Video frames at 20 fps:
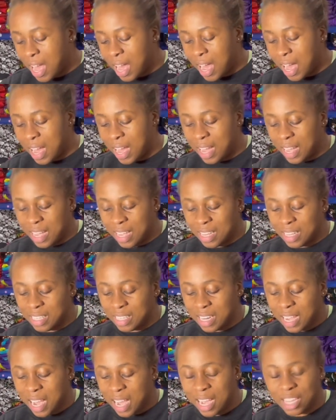
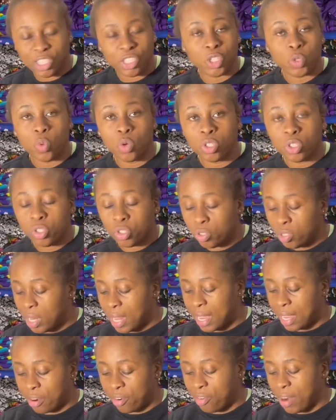and I just want to
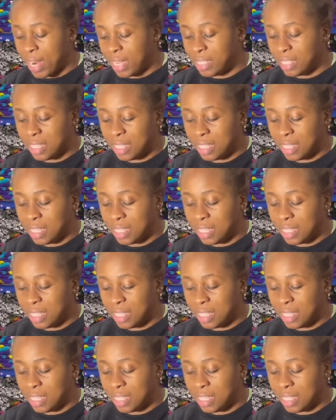like write